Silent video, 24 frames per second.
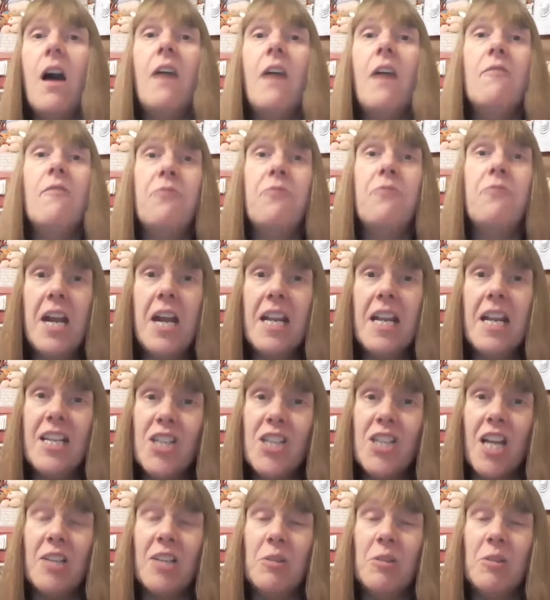really
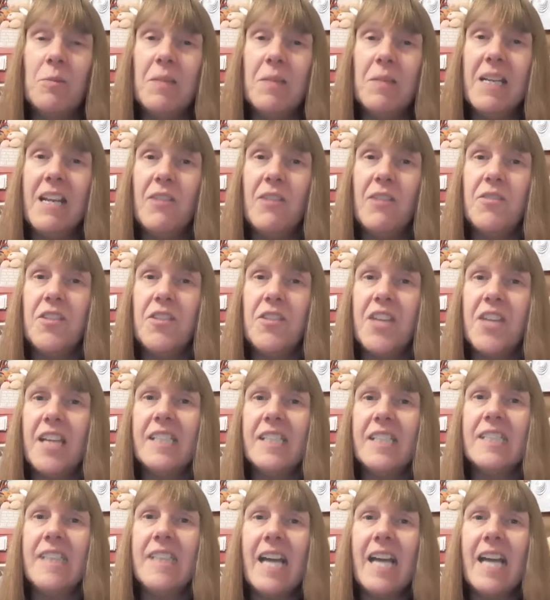genuinely believed,
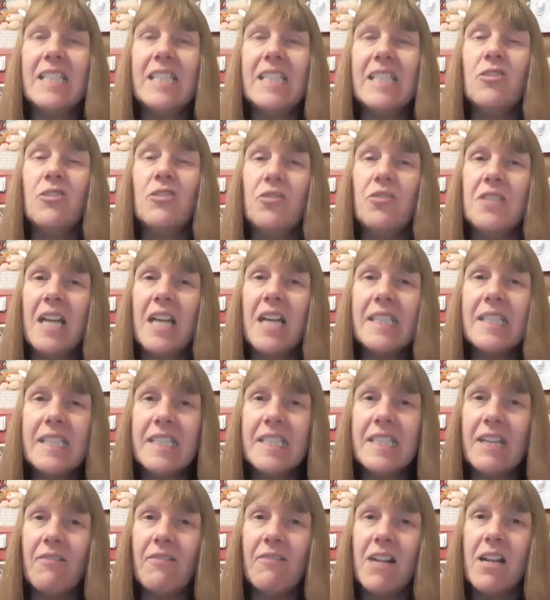that sex is not
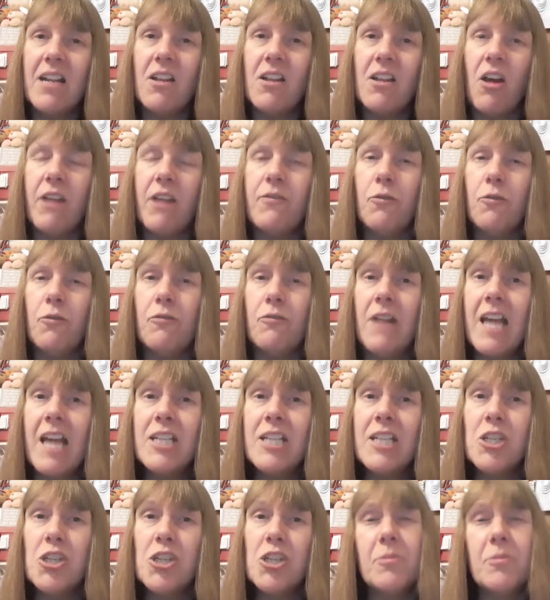necessary in life or
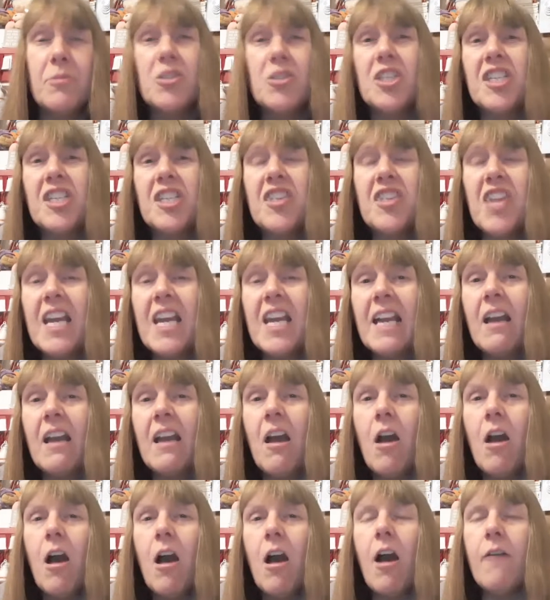relationships, just think
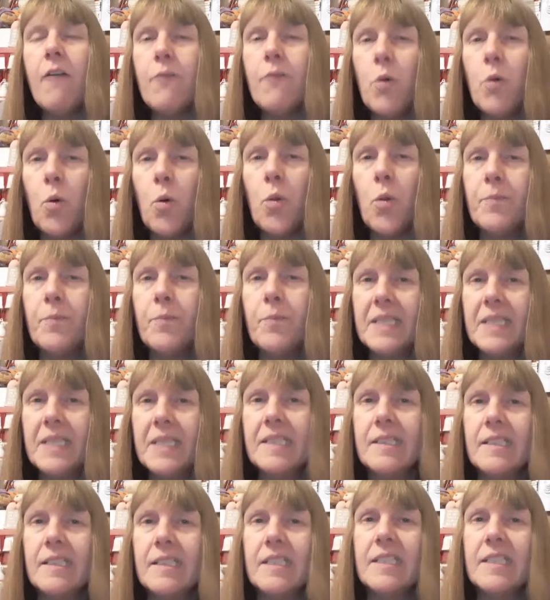of all the
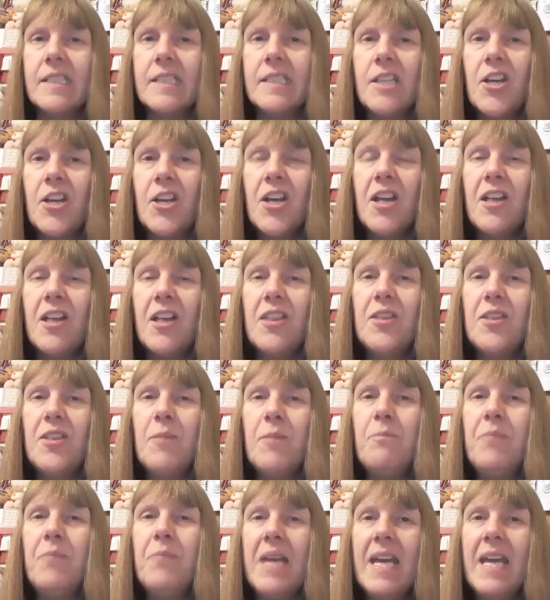business
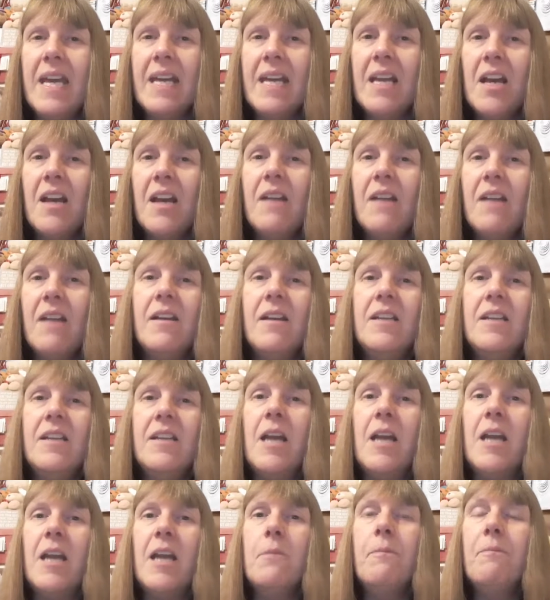the big,
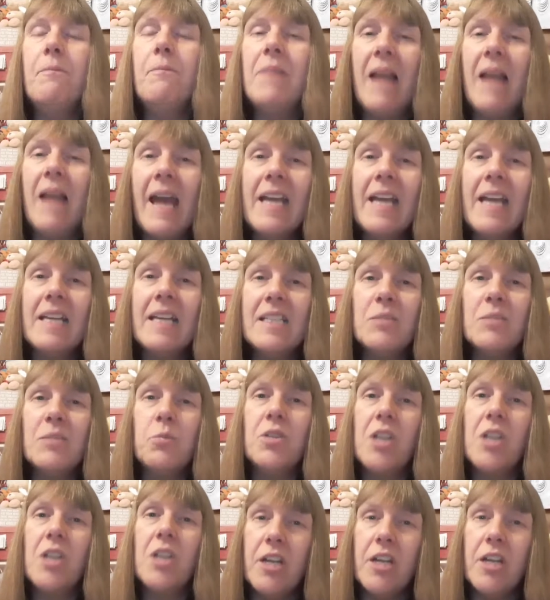you know, players
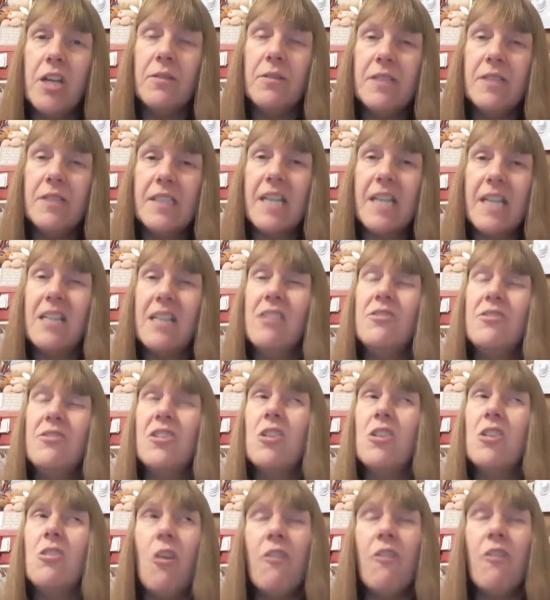would lose. They'd lose
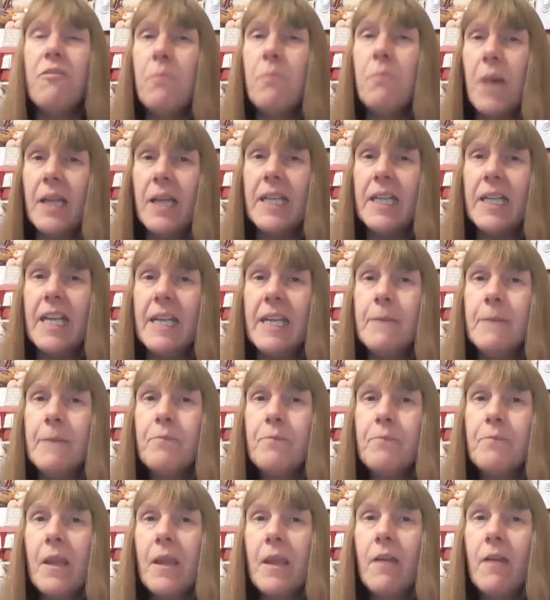a lot of money
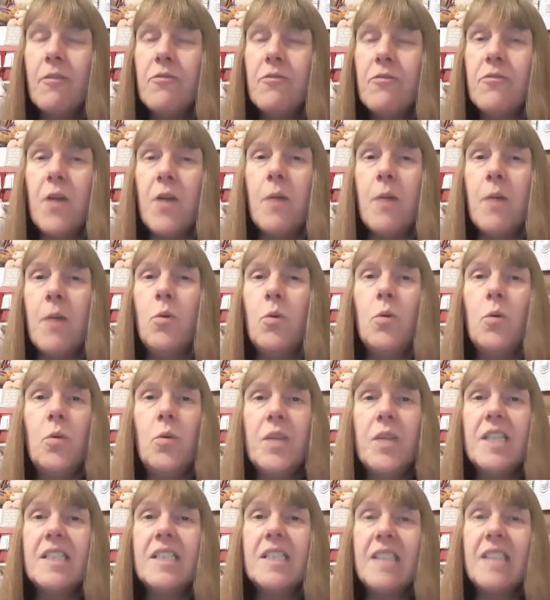from
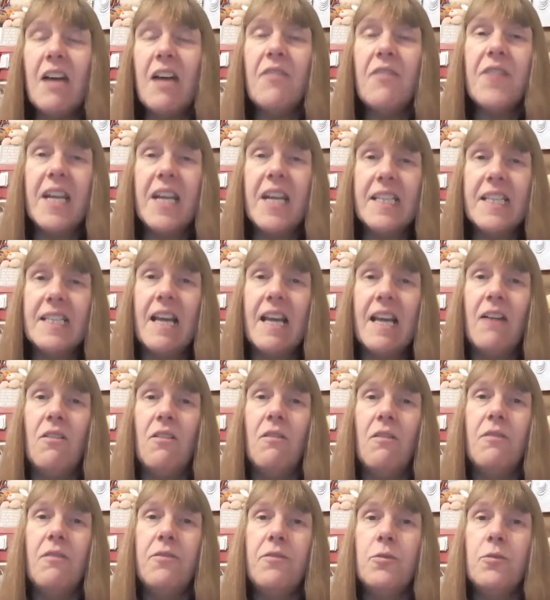all the stuff they
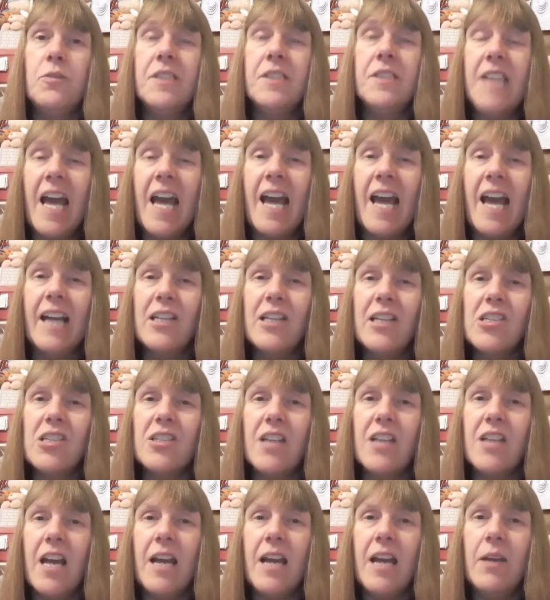sell for sex,
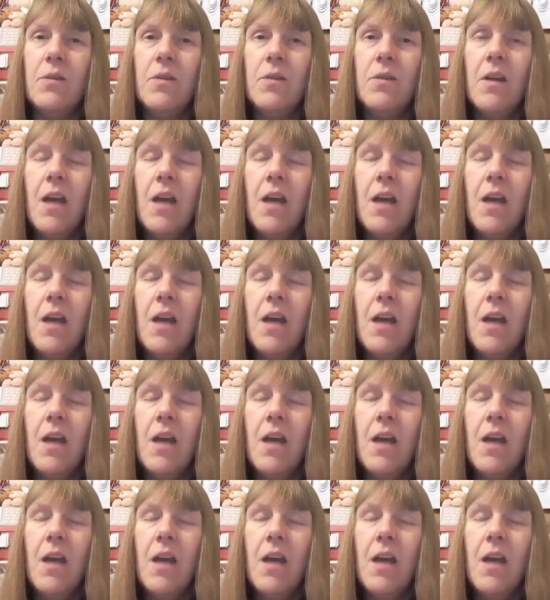you know.